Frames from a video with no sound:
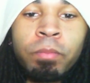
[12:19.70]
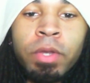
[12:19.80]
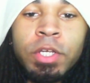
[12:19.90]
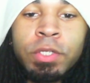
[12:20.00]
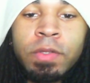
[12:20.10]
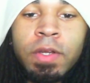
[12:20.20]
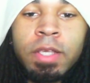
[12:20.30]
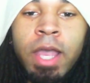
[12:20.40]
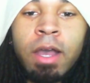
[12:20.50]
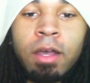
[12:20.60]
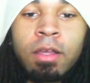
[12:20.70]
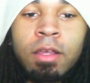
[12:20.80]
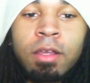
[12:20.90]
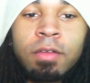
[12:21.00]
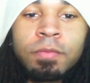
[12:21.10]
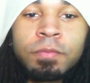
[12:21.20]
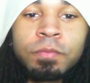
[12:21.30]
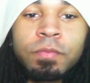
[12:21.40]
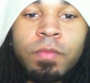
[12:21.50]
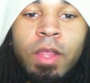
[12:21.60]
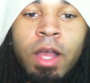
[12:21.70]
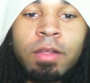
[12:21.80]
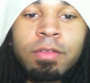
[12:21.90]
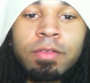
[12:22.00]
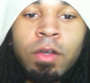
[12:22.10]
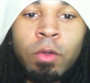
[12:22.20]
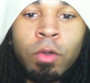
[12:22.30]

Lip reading: pretty sure they're- yeah! Oh.